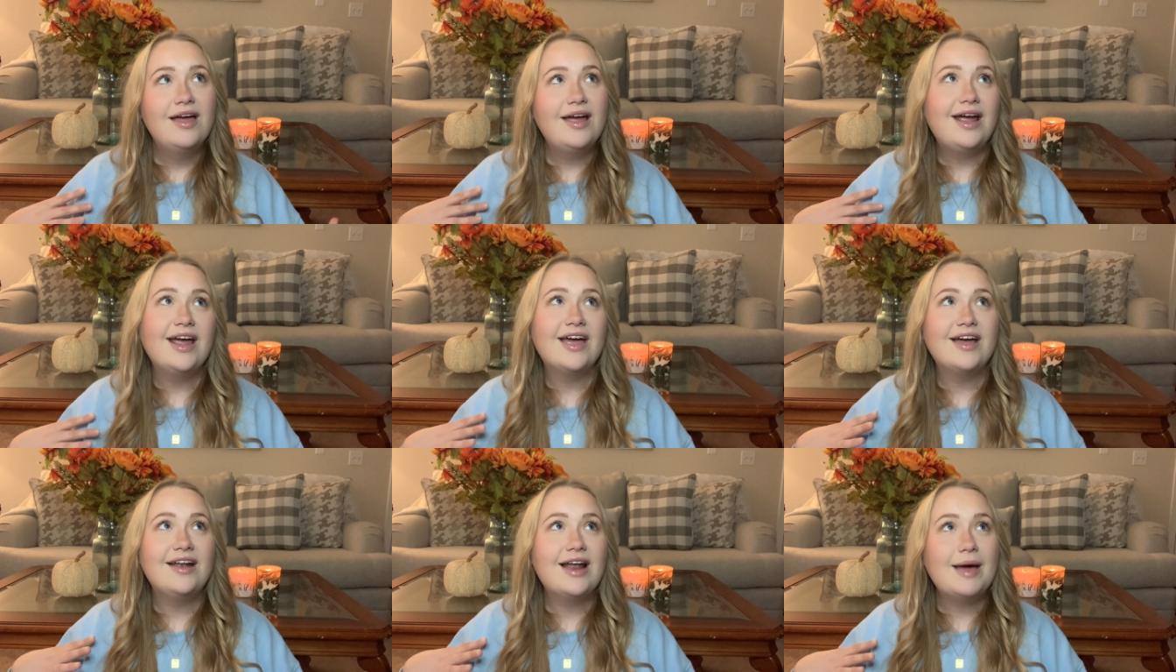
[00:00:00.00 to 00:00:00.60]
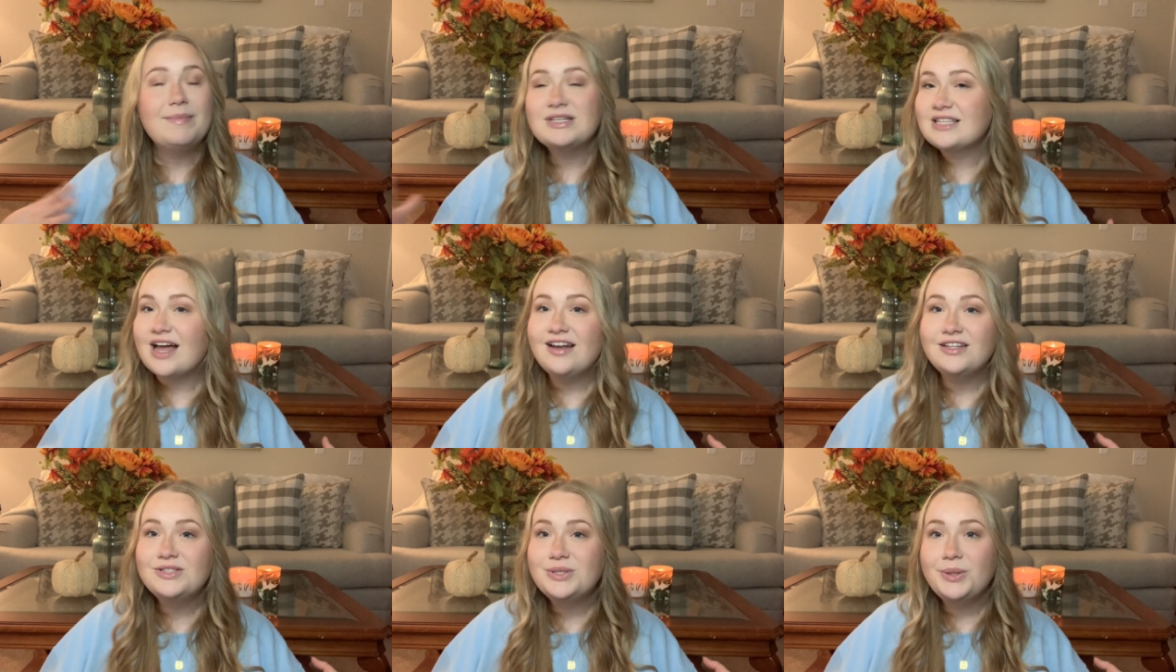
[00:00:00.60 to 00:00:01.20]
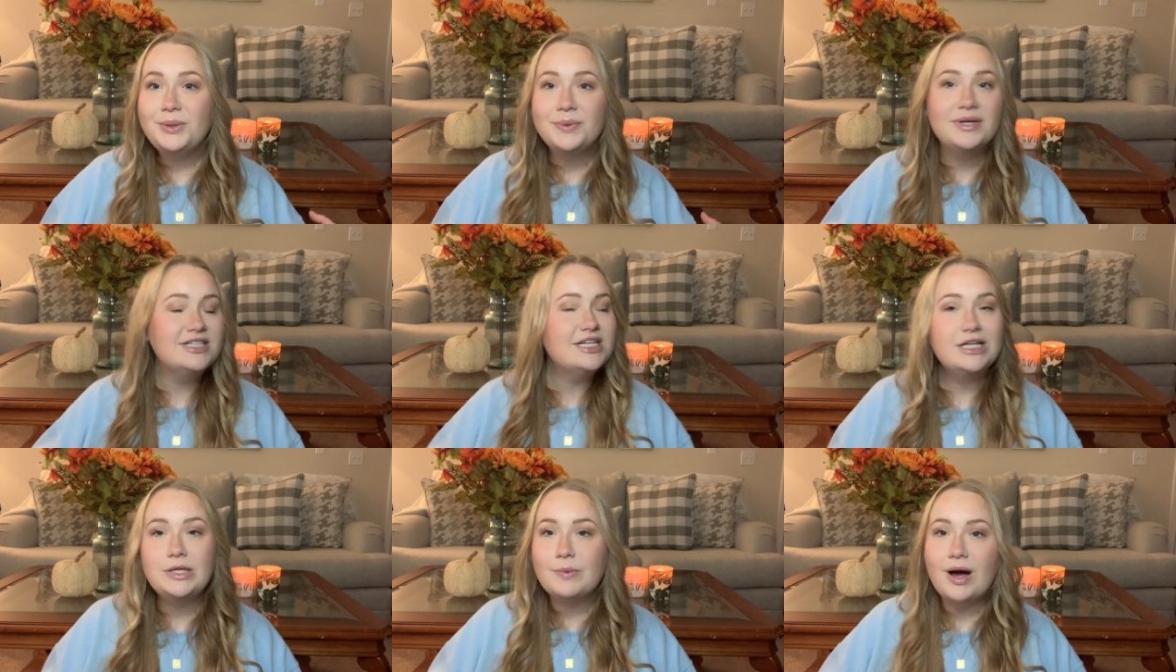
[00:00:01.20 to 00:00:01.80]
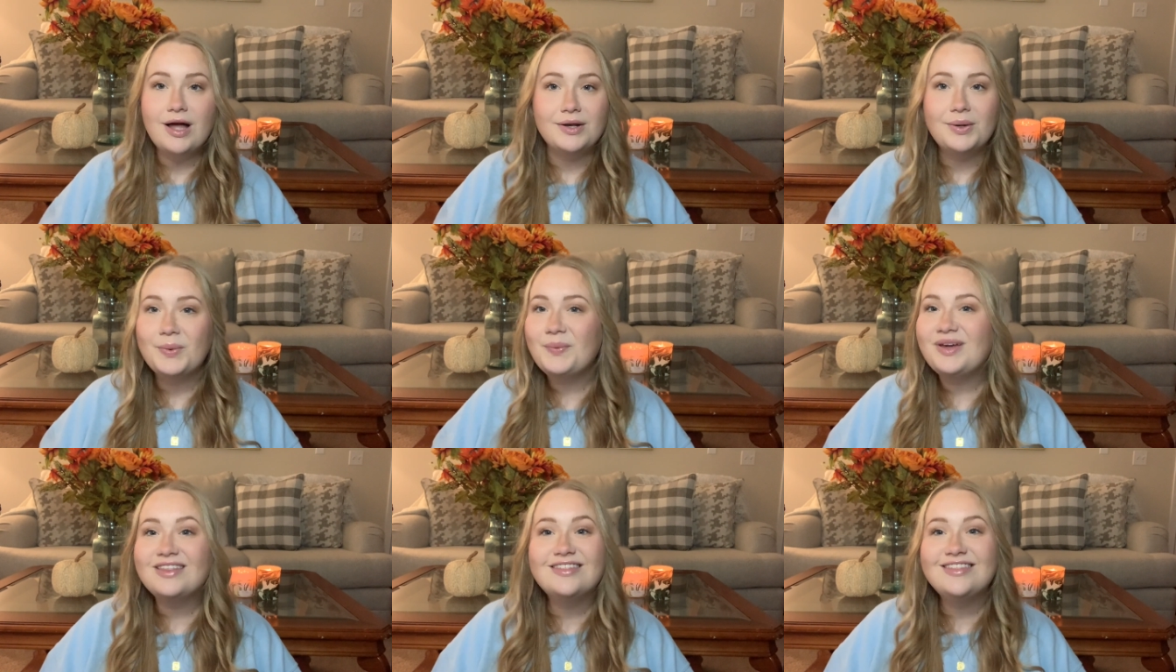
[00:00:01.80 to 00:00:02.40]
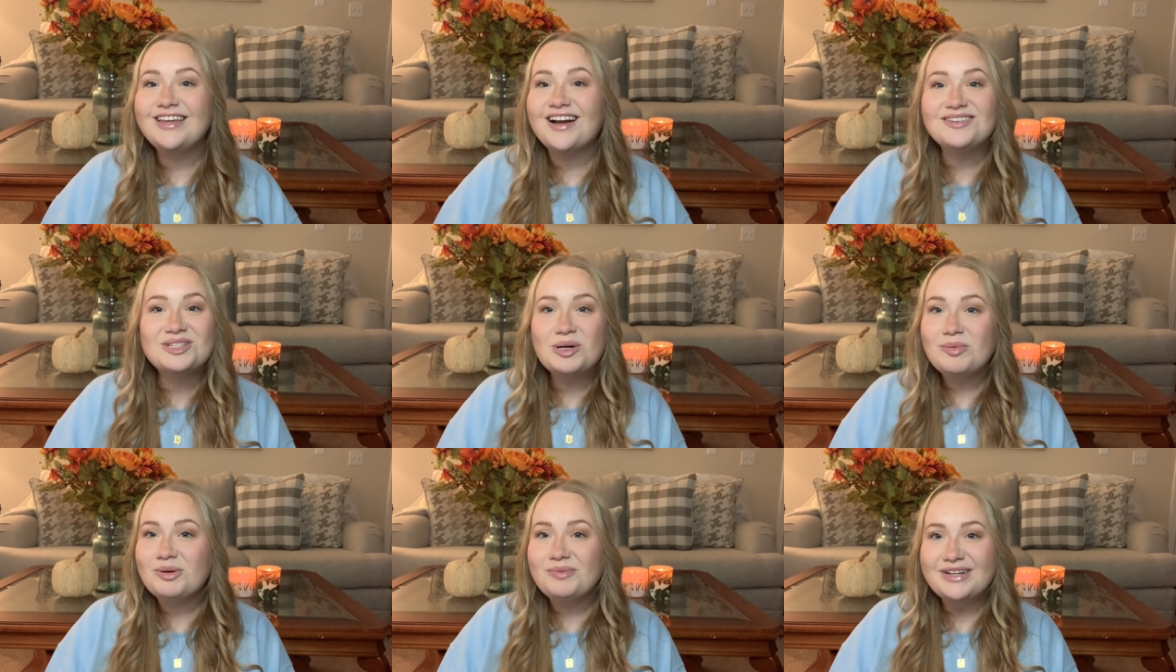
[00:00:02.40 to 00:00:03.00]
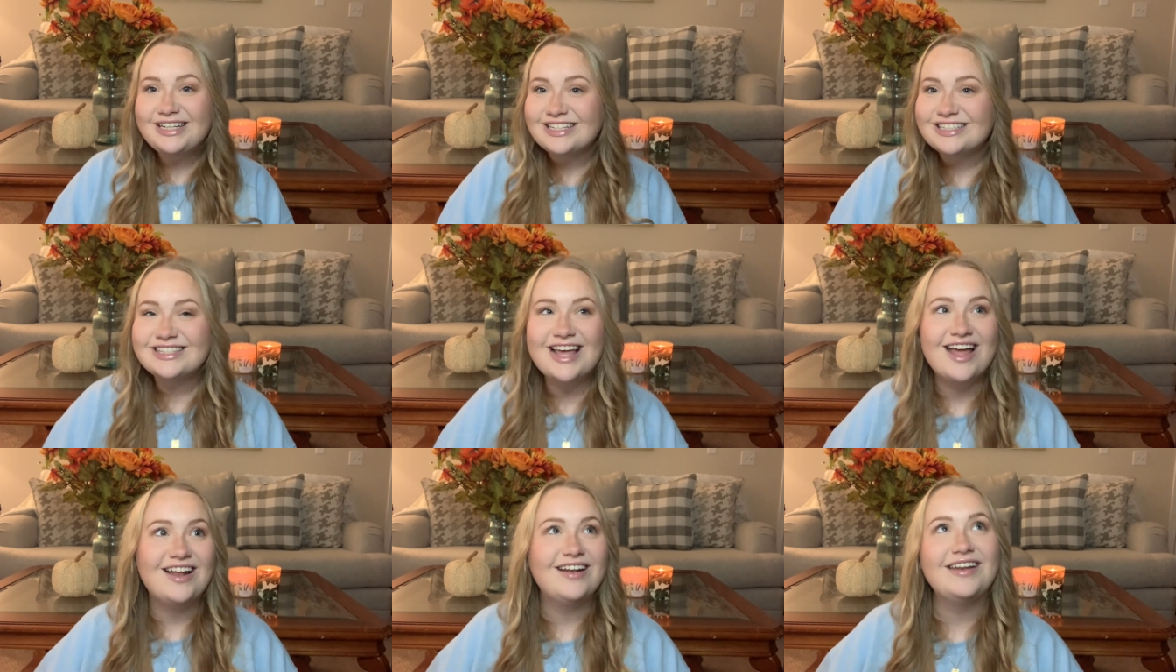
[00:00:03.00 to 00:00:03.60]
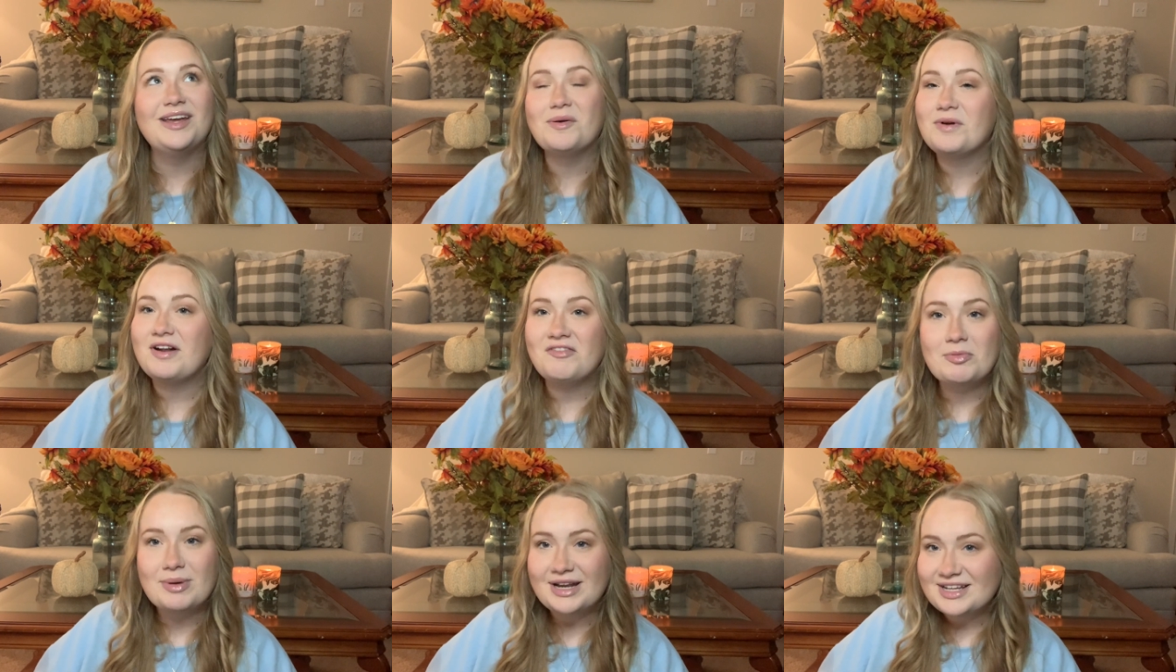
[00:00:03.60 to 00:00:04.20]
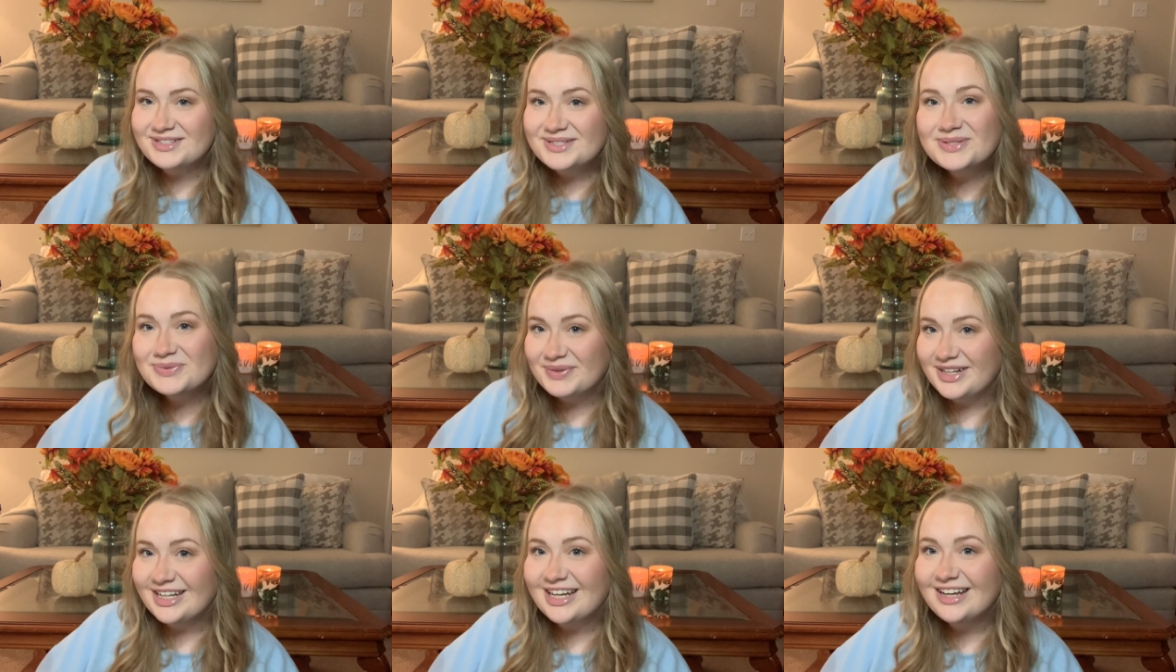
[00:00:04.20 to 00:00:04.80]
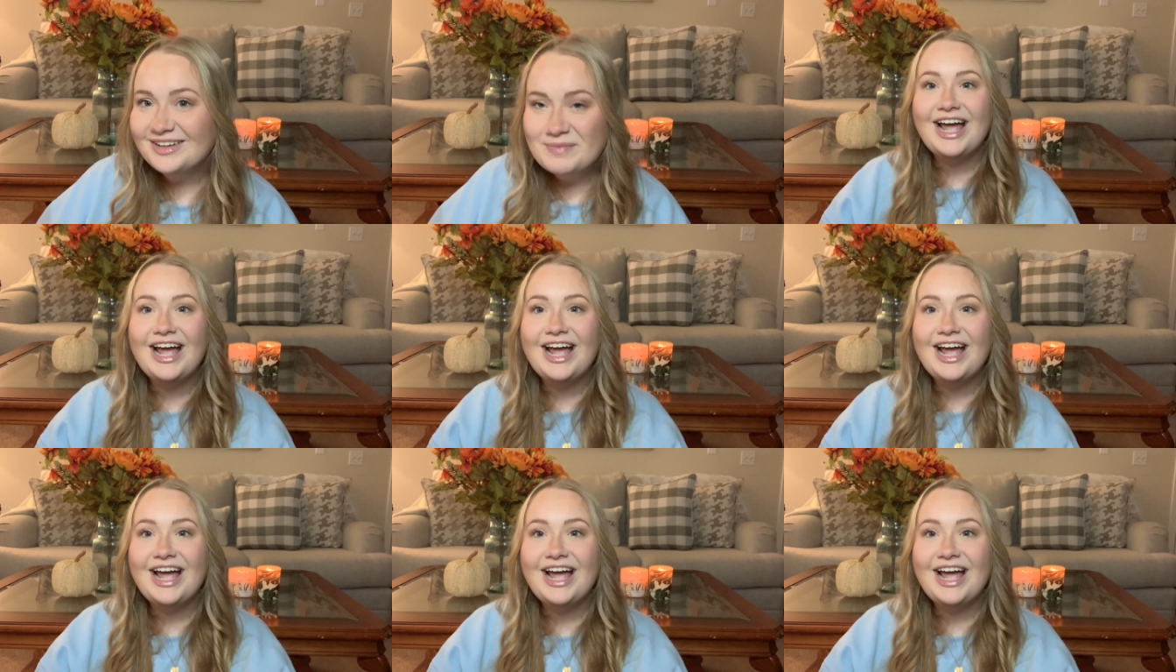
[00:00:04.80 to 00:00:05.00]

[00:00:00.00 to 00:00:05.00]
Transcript: and I'm excited to continue on with the October reads and hear what everybody else is reading.